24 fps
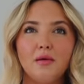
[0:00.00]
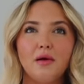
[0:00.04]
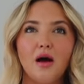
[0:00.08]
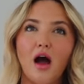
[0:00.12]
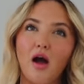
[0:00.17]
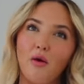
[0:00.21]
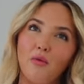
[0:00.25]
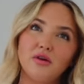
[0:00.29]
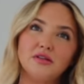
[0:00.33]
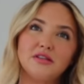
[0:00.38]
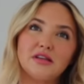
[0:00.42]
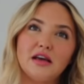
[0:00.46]

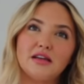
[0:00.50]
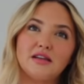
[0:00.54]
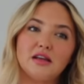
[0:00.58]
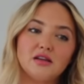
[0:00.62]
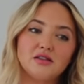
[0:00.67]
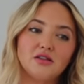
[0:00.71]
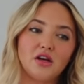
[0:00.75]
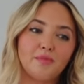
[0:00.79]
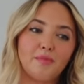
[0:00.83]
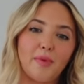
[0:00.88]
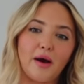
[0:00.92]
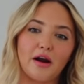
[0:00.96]
I will say it
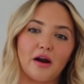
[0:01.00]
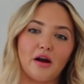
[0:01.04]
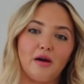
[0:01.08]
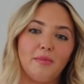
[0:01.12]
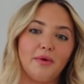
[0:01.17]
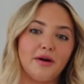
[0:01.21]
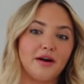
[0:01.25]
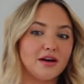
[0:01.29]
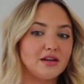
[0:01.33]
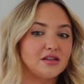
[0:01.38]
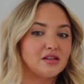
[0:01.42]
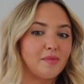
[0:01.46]
does look better,
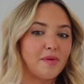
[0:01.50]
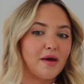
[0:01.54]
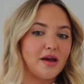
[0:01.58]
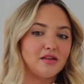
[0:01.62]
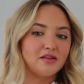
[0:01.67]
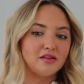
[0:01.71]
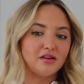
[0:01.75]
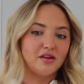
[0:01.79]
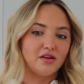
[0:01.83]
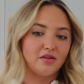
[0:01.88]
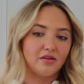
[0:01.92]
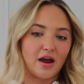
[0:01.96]
but it is a pain
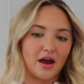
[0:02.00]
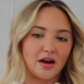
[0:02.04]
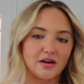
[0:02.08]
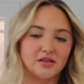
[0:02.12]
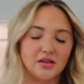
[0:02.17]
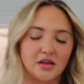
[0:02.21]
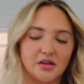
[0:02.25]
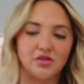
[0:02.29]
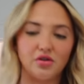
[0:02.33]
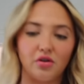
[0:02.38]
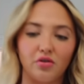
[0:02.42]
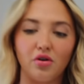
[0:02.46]
to do and I just
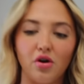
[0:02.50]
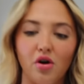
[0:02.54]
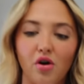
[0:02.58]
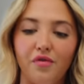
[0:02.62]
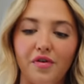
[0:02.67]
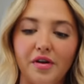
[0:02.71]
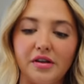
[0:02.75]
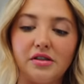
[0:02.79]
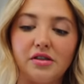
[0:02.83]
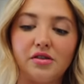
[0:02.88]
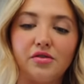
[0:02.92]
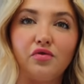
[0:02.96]
like don't know if
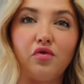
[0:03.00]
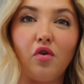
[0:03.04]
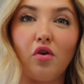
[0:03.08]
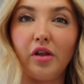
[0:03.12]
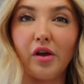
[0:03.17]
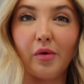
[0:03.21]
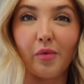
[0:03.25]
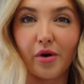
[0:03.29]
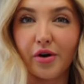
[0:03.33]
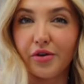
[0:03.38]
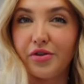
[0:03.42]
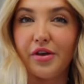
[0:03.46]
it's
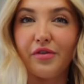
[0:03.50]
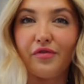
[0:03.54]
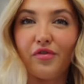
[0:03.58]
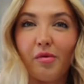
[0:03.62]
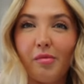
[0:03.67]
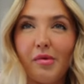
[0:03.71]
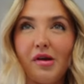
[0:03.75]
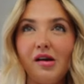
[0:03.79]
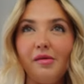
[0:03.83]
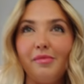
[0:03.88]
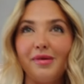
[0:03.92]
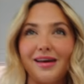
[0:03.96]
fully worth it for
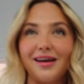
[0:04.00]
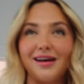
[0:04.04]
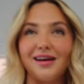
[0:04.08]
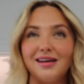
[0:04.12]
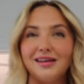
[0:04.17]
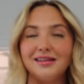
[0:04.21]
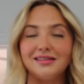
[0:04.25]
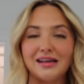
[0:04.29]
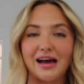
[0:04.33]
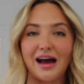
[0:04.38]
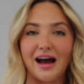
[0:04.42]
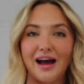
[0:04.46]
me
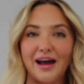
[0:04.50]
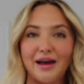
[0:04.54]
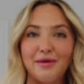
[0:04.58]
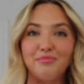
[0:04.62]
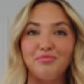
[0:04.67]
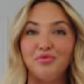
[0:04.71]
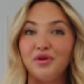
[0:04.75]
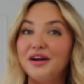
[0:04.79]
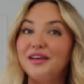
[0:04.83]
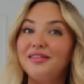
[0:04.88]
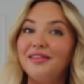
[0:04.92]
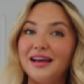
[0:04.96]
because I'm
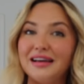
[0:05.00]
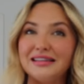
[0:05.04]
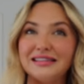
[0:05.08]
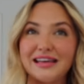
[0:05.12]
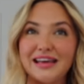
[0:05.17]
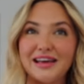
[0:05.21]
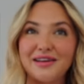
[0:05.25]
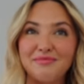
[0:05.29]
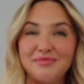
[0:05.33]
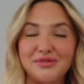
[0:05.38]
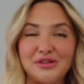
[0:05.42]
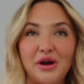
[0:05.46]
pretty
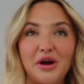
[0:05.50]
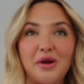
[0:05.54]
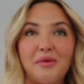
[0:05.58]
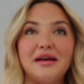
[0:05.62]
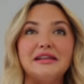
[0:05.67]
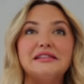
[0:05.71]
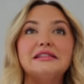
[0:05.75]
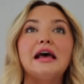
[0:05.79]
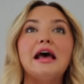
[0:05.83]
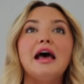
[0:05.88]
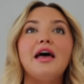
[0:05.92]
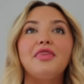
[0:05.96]
lazy. So
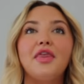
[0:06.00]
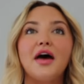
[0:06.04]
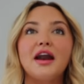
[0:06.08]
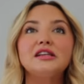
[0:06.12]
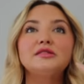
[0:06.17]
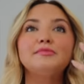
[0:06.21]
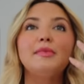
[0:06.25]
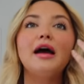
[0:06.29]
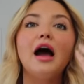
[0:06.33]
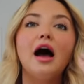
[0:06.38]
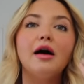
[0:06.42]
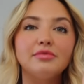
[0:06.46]
anyways, that
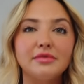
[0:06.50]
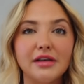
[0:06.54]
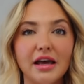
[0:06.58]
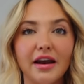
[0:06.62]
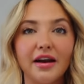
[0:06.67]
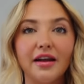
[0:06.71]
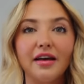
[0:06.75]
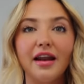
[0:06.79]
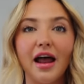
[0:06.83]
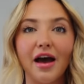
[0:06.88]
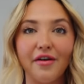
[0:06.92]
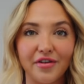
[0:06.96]
is my
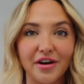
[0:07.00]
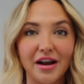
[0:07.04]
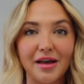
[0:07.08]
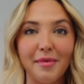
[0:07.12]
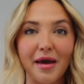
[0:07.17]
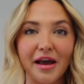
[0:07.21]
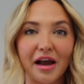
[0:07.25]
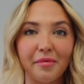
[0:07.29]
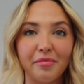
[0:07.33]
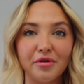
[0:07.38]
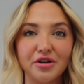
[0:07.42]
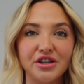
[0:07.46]
updated everyday
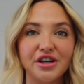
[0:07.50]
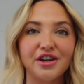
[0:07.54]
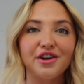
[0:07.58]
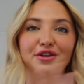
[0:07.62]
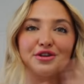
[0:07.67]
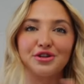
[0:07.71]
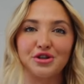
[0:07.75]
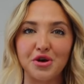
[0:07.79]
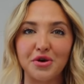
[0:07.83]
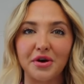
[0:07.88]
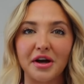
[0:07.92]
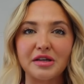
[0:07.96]
makeup routine. I'll
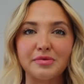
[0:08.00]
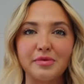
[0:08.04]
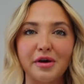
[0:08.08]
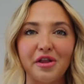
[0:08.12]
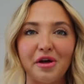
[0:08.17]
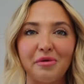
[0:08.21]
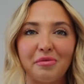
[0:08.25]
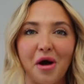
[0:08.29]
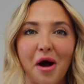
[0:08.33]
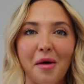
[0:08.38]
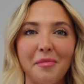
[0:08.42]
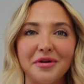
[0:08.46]
show you guys my
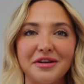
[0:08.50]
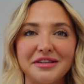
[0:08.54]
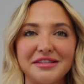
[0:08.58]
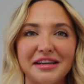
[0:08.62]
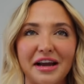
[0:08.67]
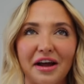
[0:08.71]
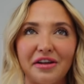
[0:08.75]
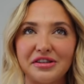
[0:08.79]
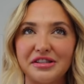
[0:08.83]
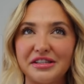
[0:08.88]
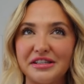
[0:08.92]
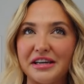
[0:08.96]
lip combos
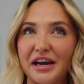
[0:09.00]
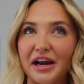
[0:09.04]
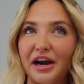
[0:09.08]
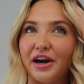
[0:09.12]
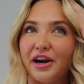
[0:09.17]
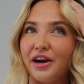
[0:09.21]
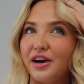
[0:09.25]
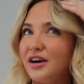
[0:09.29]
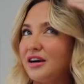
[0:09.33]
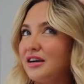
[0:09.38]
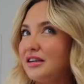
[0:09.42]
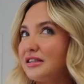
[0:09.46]

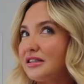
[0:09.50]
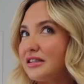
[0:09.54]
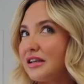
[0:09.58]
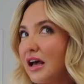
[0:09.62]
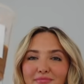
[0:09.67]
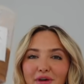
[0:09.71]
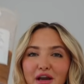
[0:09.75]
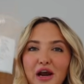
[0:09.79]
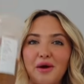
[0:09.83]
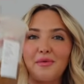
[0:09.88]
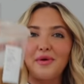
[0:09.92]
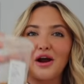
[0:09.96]
downstairs.
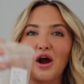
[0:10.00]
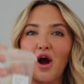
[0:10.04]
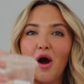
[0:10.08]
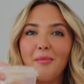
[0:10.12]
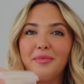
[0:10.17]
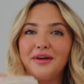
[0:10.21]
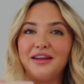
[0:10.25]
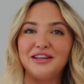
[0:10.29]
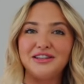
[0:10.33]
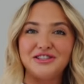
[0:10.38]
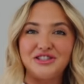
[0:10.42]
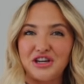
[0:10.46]
But here we go, I'm
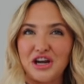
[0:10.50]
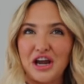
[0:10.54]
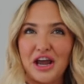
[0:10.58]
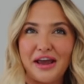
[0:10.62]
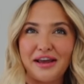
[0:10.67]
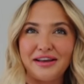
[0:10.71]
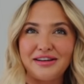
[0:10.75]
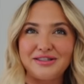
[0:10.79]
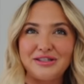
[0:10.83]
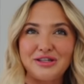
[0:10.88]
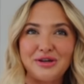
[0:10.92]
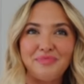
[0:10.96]
gonna
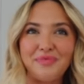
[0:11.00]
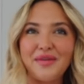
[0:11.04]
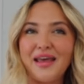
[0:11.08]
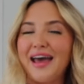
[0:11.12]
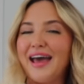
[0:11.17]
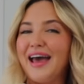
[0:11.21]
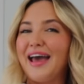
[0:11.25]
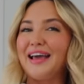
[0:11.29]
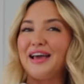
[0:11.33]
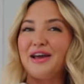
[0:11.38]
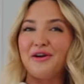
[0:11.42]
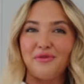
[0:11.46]
change
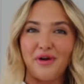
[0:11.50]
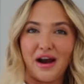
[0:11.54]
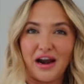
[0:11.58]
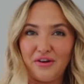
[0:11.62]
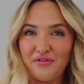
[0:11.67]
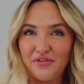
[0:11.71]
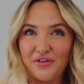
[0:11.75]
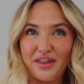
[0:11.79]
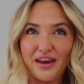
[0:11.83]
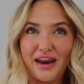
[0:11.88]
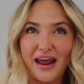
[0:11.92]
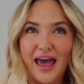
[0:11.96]
and get ready
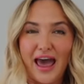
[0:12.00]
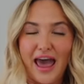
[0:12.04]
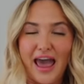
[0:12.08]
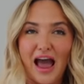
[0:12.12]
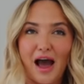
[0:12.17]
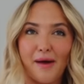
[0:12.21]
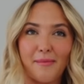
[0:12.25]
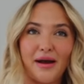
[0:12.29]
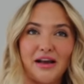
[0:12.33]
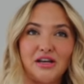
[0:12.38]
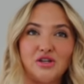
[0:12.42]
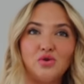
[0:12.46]
for the day.
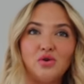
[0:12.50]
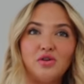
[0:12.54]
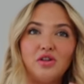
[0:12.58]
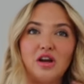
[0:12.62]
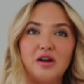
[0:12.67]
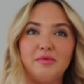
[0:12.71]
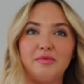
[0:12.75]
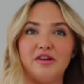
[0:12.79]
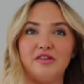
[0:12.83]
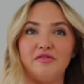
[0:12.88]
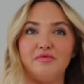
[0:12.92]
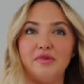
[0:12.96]
I might do a
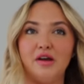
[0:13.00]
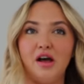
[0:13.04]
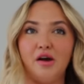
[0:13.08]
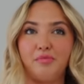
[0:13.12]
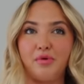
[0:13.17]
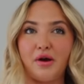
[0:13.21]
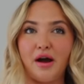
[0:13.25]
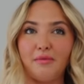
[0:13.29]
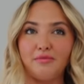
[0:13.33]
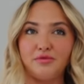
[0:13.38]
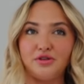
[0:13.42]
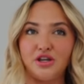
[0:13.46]
little bit of meal
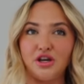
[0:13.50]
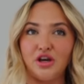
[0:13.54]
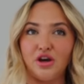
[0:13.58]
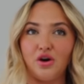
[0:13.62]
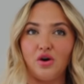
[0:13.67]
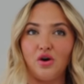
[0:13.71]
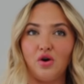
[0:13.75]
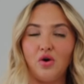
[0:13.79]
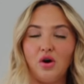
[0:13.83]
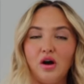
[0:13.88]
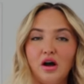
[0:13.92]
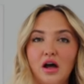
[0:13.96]
prep
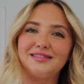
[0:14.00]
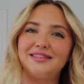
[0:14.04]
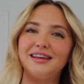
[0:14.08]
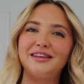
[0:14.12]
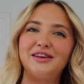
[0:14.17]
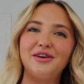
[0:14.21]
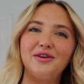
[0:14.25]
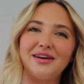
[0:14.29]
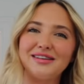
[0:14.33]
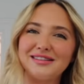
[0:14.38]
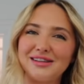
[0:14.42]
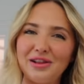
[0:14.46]
too. I'll take
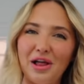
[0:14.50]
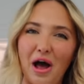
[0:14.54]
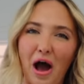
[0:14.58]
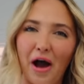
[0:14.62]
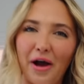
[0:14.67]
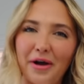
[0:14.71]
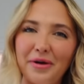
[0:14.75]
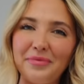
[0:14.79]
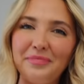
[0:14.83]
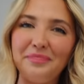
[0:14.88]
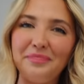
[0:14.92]
you guys along.